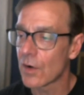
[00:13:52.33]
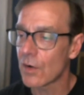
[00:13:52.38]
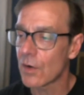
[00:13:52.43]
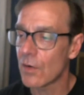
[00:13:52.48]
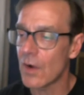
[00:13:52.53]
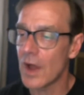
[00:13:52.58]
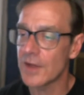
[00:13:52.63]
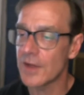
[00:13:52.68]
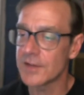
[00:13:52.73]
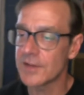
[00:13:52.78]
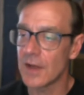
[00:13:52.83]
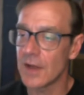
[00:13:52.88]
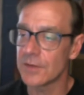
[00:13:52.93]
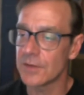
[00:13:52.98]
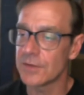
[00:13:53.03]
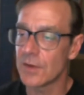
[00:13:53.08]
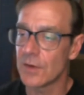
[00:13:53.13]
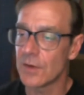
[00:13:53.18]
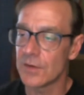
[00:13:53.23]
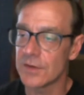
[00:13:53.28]
Cross
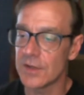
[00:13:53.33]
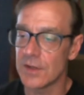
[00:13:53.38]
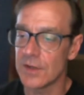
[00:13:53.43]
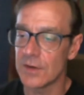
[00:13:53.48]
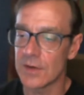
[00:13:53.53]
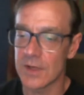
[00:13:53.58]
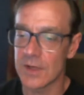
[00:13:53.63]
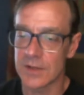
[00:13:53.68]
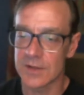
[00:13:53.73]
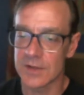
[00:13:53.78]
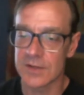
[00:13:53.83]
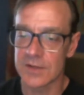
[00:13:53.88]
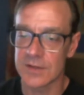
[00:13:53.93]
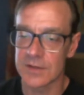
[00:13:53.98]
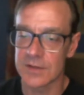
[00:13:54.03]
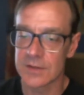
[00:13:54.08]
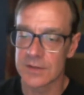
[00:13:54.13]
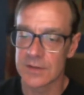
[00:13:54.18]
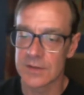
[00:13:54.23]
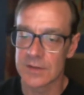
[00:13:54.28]
out those units,
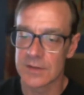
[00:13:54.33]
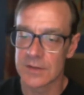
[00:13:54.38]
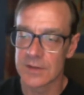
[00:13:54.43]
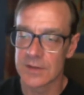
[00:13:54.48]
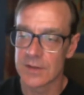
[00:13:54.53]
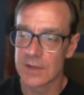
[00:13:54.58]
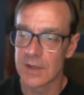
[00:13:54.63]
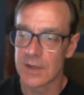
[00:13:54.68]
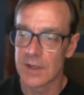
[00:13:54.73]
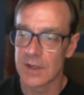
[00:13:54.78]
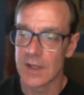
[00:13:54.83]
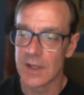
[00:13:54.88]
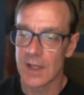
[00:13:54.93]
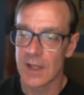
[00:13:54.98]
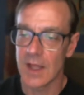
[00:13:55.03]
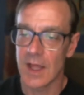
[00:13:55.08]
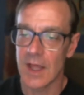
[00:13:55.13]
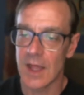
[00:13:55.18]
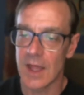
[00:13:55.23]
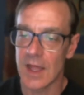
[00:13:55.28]

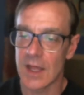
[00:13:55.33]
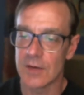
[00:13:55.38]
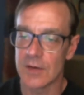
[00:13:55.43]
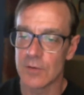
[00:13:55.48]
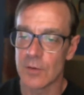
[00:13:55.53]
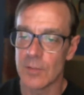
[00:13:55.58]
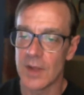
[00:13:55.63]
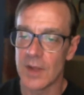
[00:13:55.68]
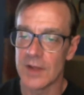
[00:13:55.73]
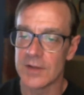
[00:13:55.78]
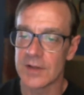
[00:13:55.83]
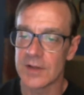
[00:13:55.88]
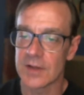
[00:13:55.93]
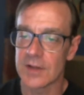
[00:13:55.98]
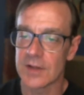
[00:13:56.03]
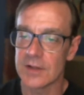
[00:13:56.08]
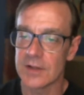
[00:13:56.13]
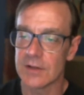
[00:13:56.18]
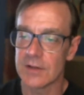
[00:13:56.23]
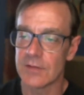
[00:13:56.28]
and we're
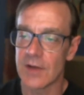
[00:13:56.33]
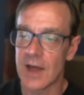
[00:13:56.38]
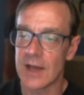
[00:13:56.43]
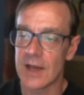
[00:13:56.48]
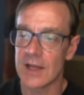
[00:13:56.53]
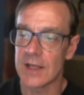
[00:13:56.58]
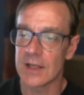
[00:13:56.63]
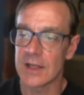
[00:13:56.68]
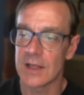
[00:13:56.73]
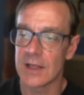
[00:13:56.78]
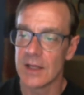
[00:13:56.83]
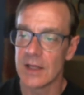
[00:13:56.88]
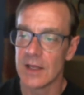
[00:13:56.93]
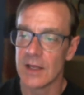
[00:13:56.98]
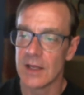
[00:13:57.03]
basically dividing